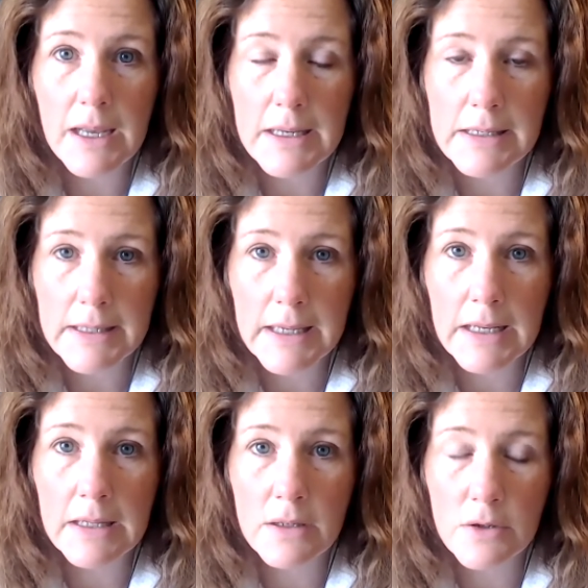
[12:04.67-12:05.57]
And he's
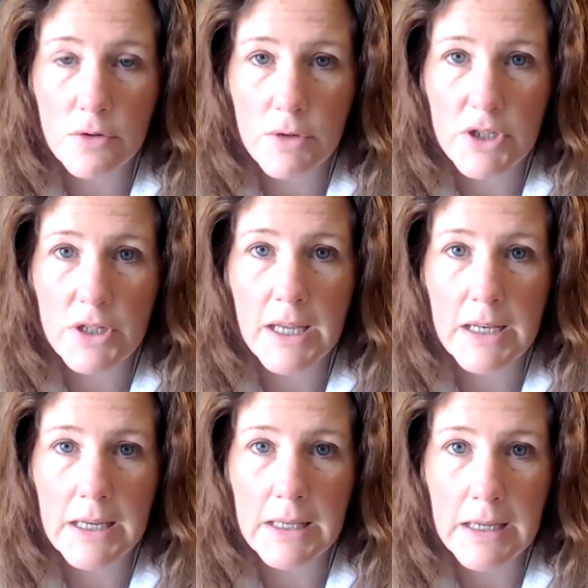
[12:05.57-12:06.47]
getting the nutrition
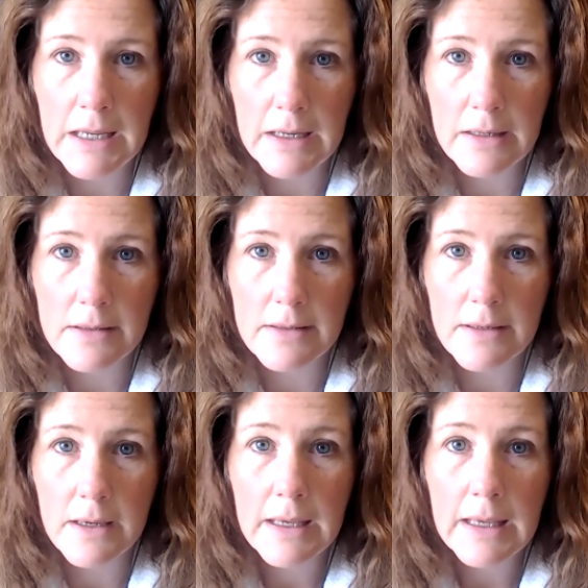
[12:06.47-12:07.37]
that he
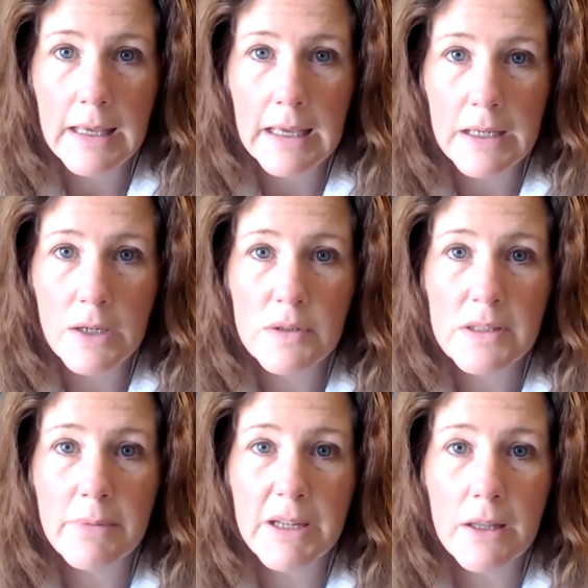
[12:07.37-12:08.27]
needs. And he
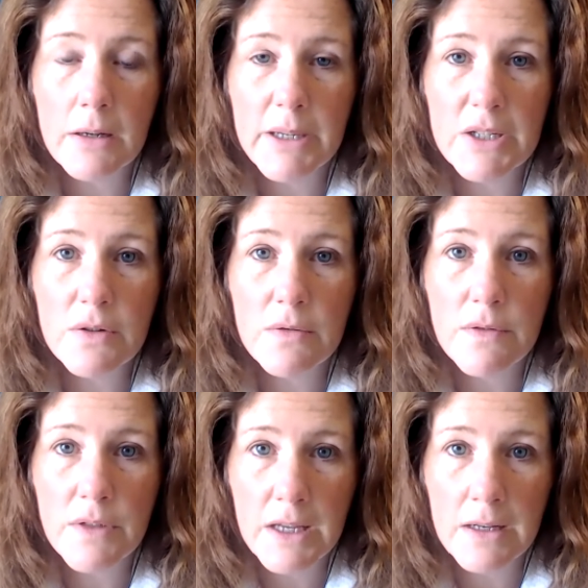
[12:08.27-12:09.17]
used to be a little bit too
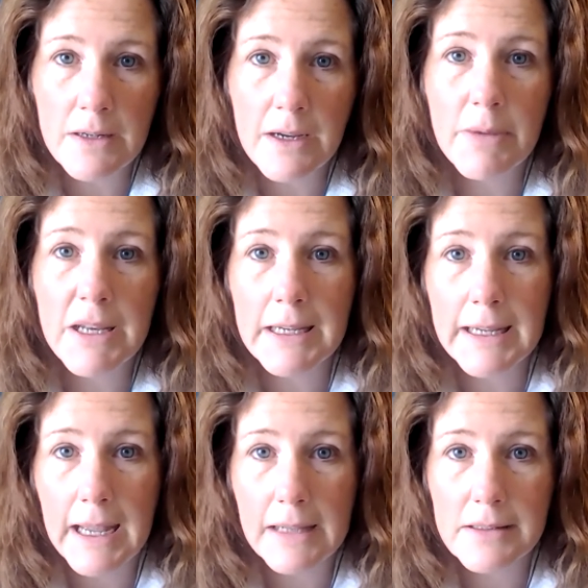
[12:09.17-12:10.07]
thin. Diabetic
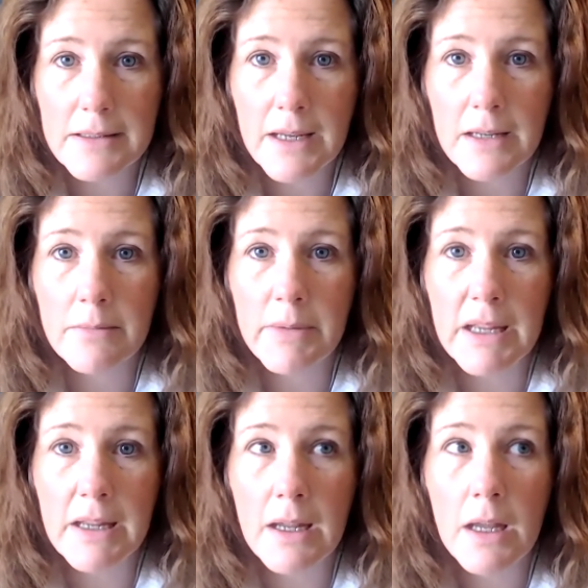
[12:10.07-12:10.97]
cats tend to
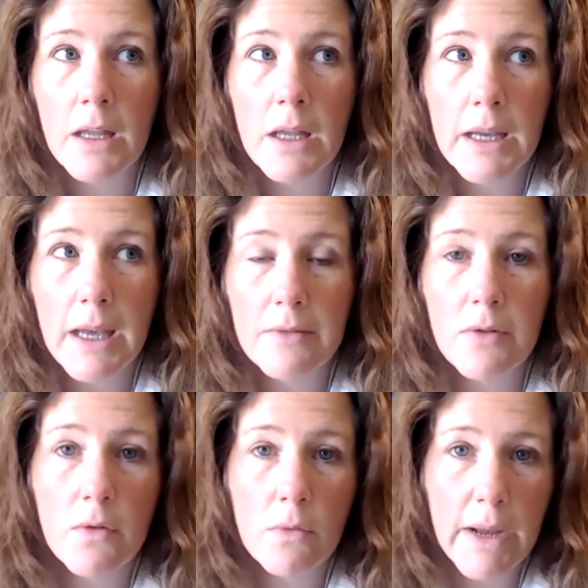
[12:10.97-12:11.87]
be kind of
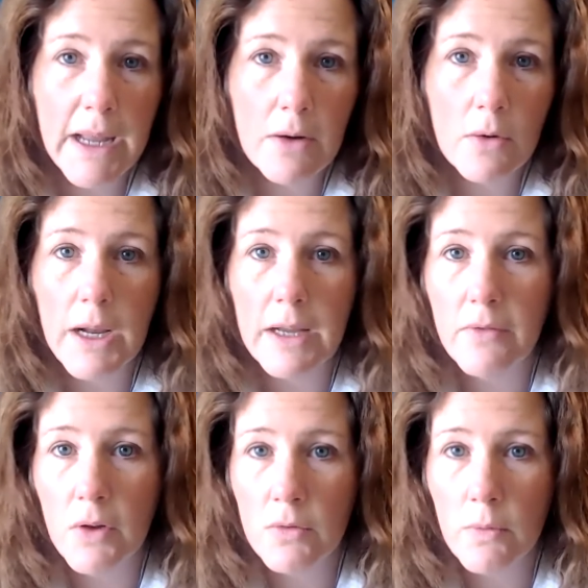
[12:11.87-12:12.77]
overweight or kind
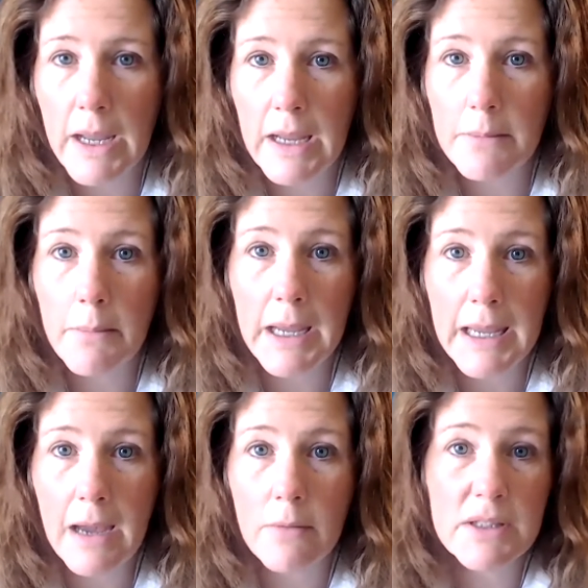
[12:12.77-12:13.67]
of underweight. My
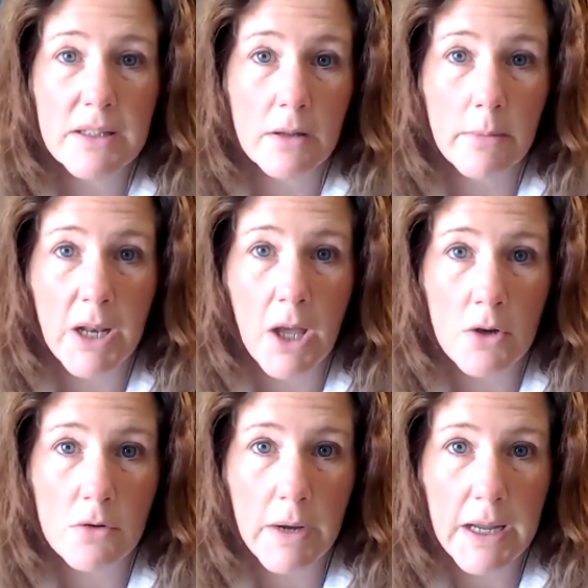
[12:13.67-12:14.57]
cat was a little bit
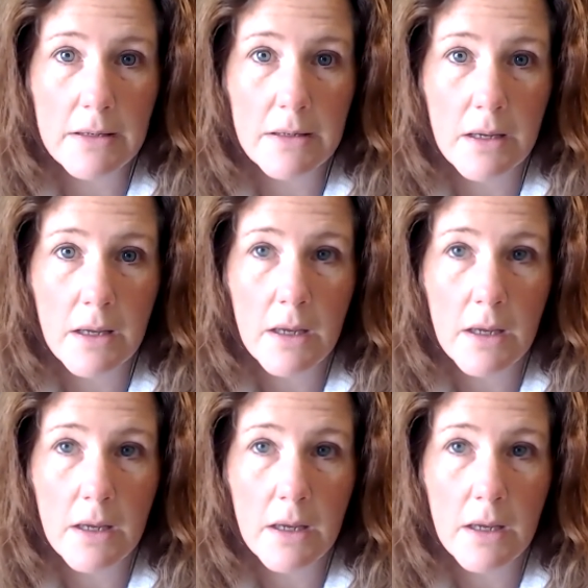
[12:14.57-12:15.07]
underweight.